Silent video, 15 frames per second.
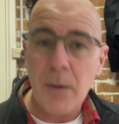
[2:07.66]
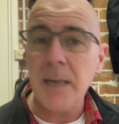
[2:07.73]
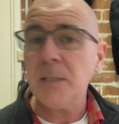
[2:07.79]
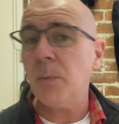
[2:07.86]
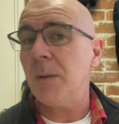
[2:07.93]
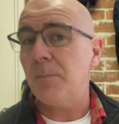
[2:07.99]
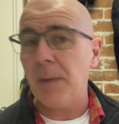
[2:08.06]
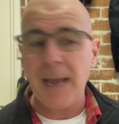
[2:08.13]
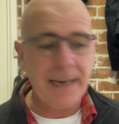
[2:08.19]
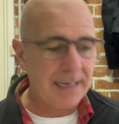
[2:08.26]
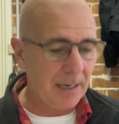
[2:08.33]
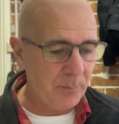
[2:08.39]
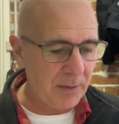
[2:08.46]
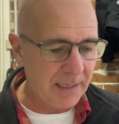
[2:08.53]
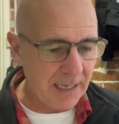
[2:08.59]
as we back
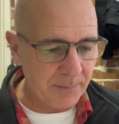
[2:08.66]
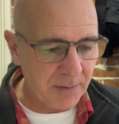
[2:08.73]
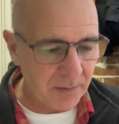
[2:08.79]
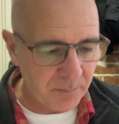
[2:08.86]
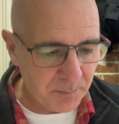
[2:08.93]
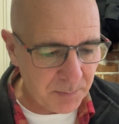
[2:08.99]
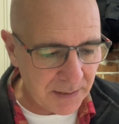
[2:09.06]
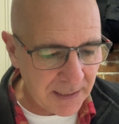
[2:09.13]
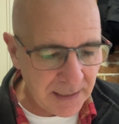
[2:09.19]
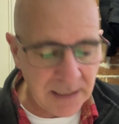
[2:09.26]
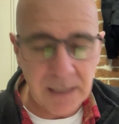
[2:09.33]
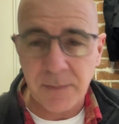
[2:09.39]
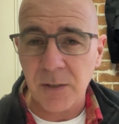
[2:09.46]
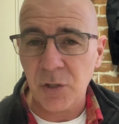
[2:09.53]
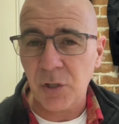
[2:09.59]
up, we come to the beginning
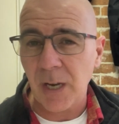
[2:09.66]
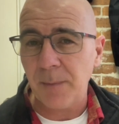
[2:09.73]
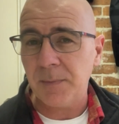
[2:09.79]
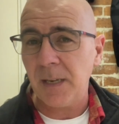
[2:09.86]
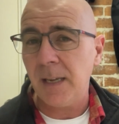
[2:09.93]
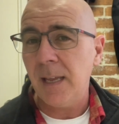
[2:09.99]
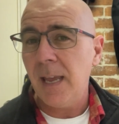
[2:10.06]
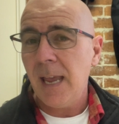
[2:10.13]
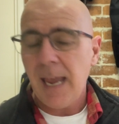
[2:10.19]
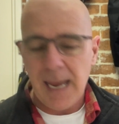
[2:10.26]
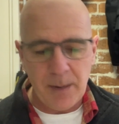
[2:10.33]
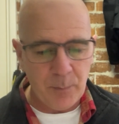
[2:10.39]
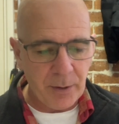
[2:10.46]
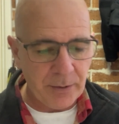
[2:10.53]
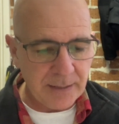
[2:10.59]
of this chapter,
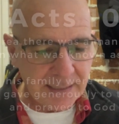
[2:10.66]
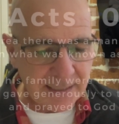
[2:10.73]
and we're in